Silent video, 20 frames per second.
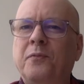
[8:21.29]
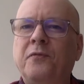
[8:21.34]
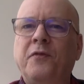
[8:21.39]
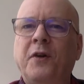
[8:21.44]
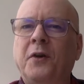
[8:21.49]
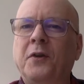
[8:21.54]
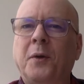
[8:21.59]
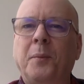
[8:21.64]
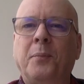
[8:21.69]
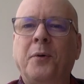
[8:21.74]

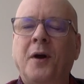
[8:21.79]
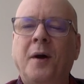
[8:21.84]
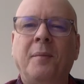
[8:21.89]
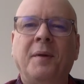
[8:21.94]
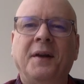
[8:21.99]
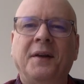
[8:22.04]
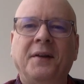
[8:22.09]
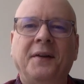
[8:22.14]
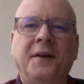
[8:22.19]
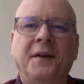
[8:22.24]
fairly
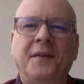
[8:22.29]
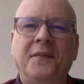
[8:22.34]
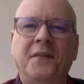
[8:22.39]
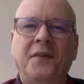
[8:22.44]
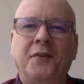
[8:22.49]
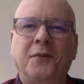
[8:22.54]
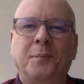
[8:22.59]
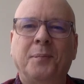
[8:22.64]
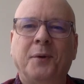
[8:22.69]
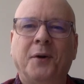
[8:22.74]
prominently in
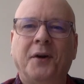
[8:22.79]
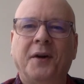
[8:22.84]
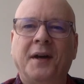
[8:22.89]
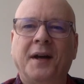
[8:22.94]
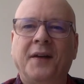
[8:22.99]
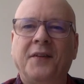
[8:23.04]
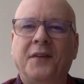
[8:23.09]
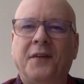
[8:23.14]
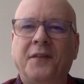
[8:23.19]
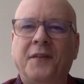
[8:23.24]
this book, and
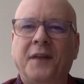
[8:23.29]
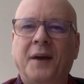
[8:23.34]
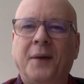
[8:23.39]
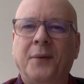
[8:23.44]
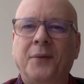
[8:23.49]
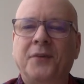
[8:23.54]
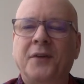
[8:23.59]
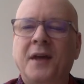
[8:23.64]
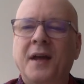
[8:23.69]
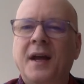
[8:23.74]
I thought that
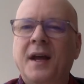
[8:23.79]
was